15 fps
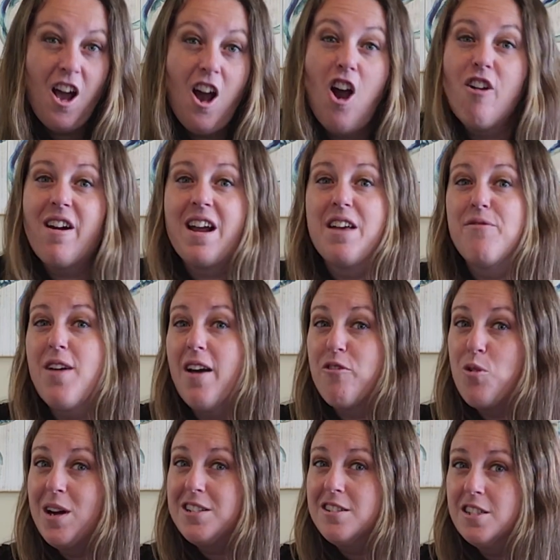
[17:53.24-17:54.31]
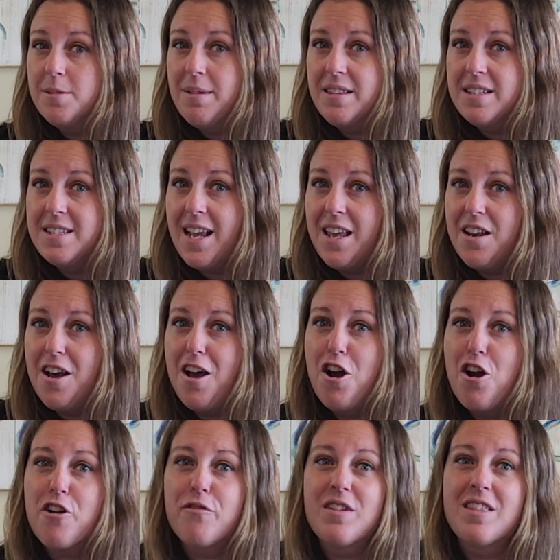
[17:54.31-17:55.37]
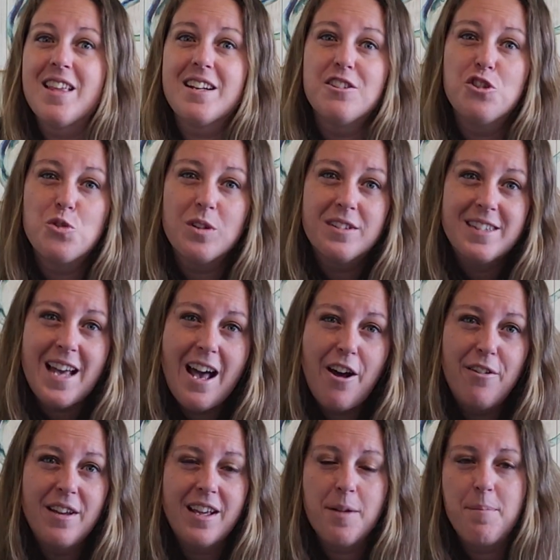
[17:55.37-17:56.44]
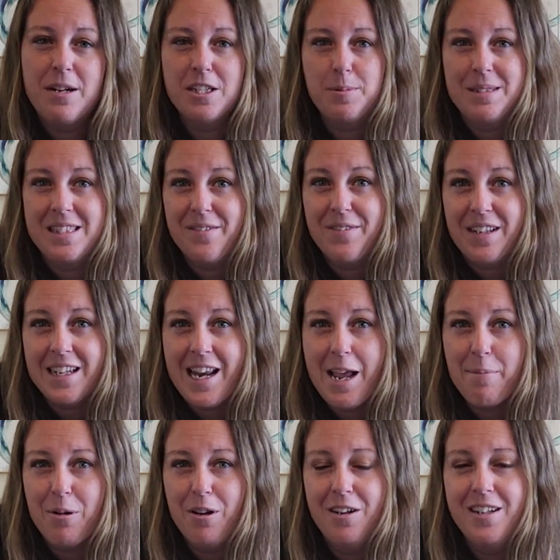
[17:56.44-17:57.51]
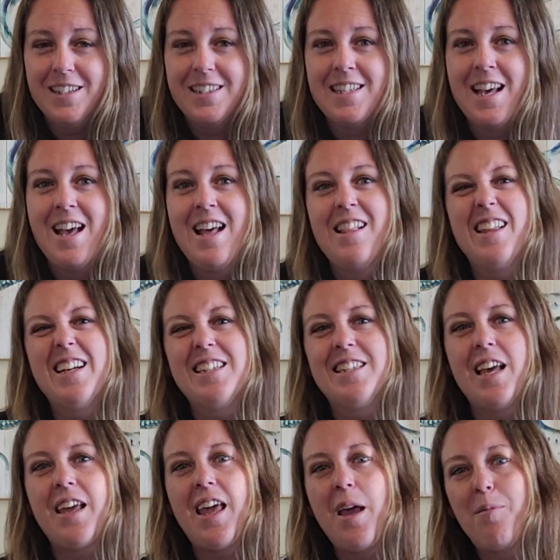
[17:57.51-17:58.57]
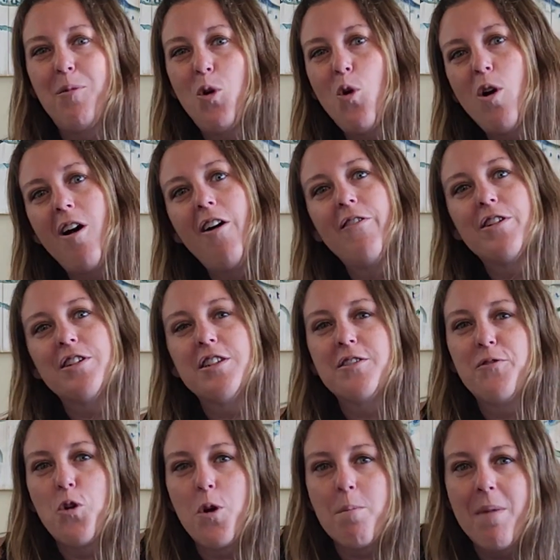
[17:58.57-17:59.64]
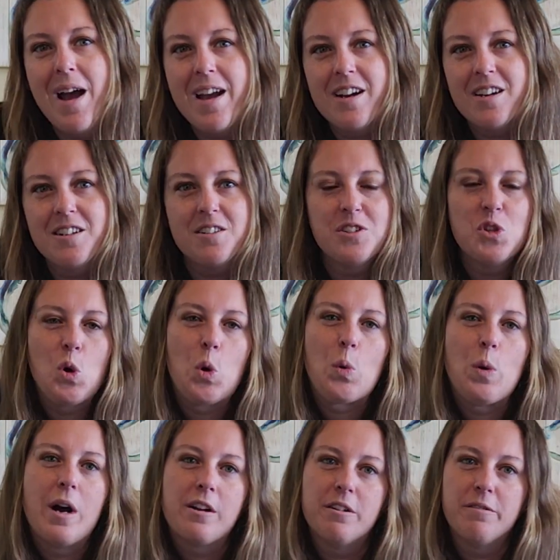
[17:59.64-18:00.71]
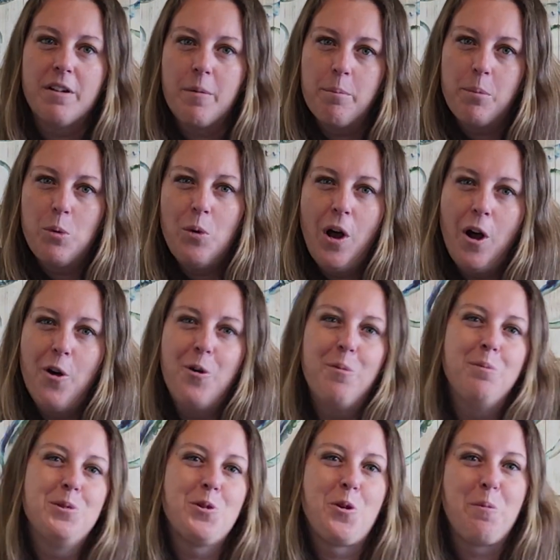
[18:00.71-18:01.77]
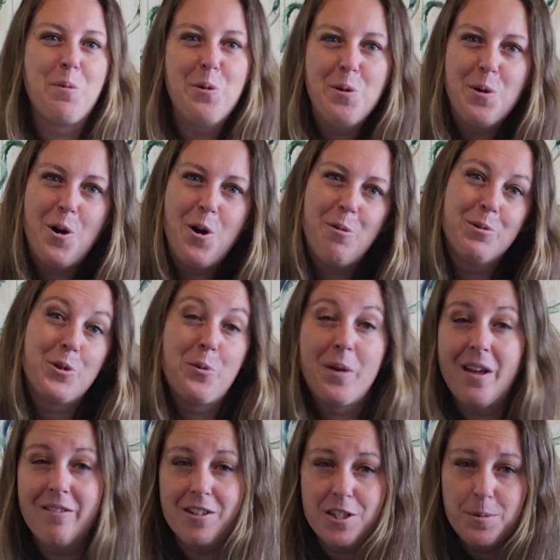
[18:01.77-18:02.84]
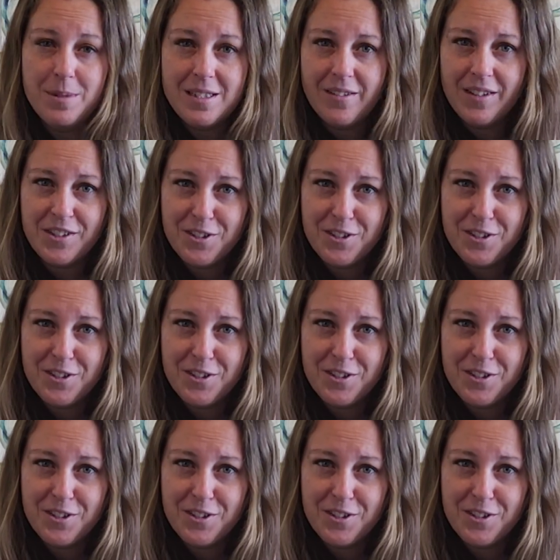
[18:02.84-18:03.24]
All right, if you have questions about the data or if you'd like to drill down and compare specific neighborhoods, like say Cape Coral versus Fort Myers, or waterfront homes or pool homes or whatever your specific